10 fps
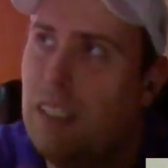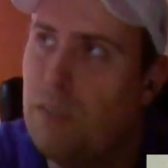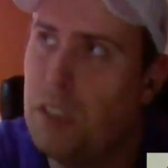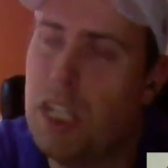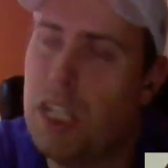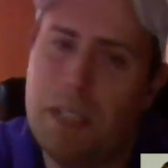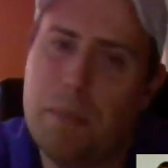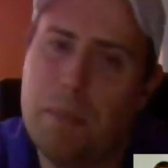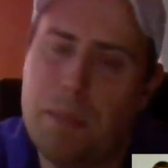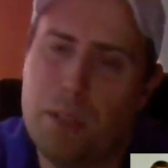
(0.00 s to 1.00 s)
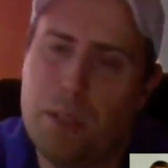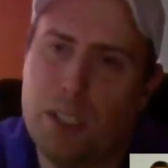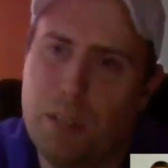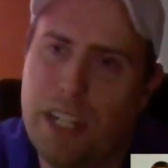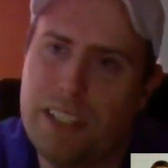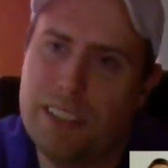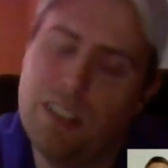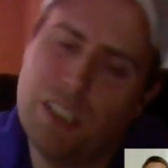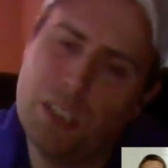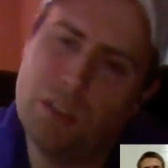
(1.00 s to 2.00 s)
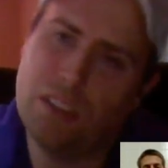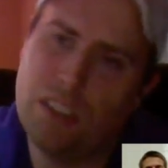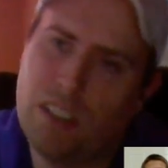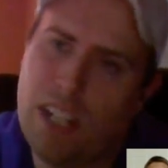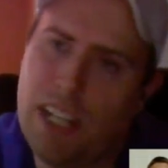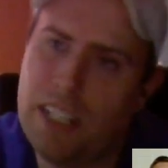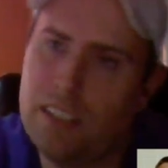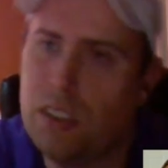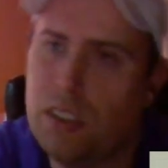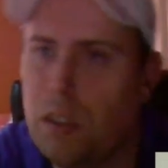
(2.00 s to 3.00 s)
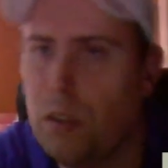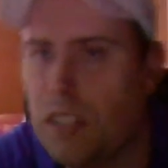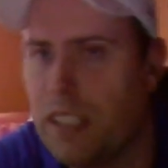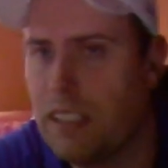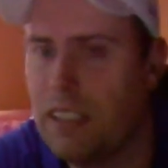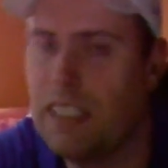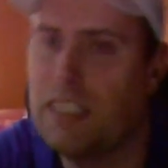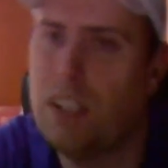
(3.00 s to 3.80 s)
a real company paper, would I just say, oh, this was a little higher or this and this?